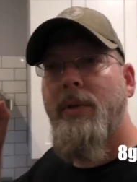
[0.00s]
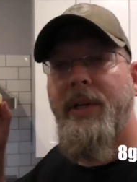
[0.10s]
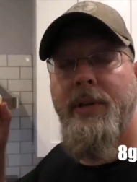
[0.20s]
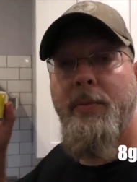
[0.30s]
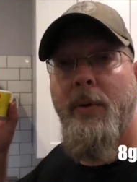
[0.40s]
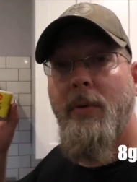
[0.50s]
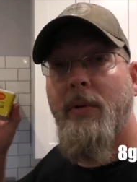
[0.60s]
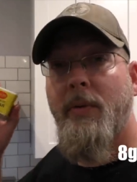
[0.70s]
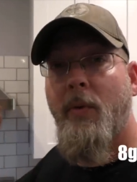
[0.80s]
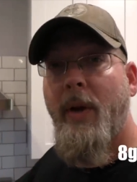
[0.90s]

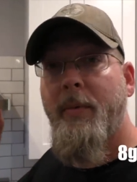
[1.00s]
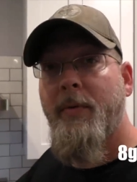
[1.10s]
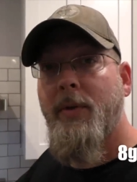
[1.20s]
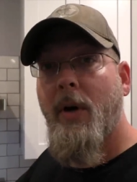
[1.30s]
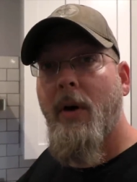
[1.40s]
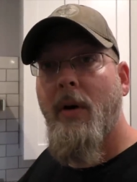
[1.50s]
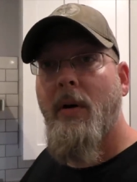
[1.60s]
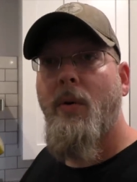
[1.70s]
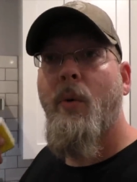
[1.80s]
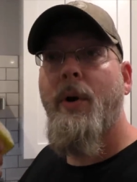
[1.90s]
teaspoons of cream of
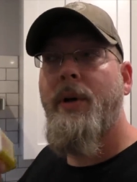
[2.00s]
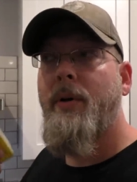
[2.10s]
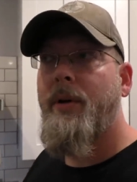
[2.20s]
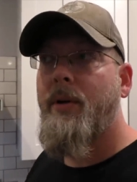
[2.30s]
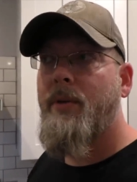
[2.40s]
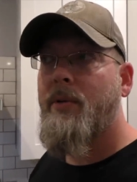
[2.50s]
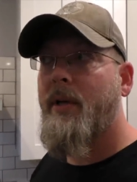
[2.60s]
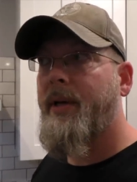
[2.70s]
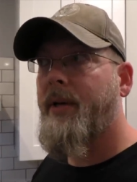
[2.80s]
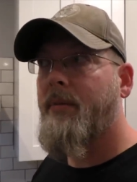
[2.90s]
tartar, or you could use
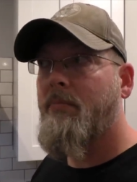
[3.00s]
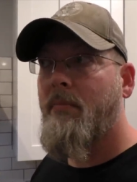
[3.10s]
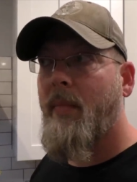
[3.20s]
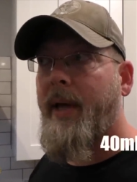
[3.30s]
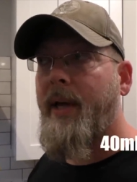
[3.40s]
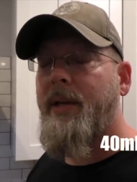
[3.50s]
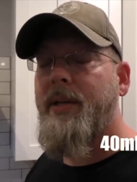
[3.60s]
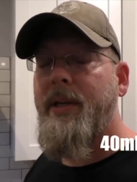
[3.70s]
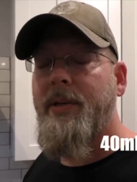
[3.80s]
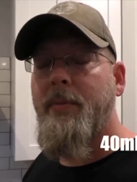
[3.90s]
like eight
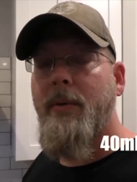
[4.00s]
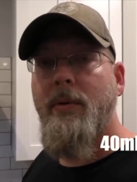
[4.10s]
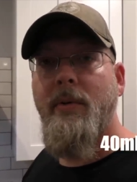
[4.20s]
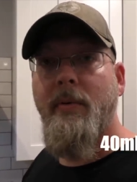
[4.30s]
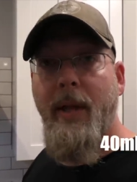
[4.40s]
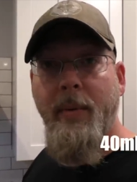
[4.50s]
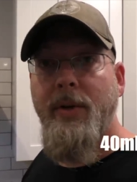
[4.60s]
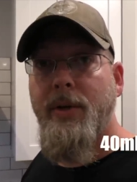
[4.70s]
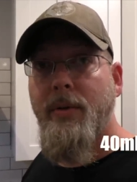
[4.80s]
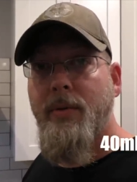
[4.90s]
teaspoons of lemon
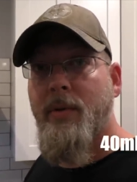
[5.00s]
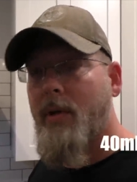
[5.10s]
juice.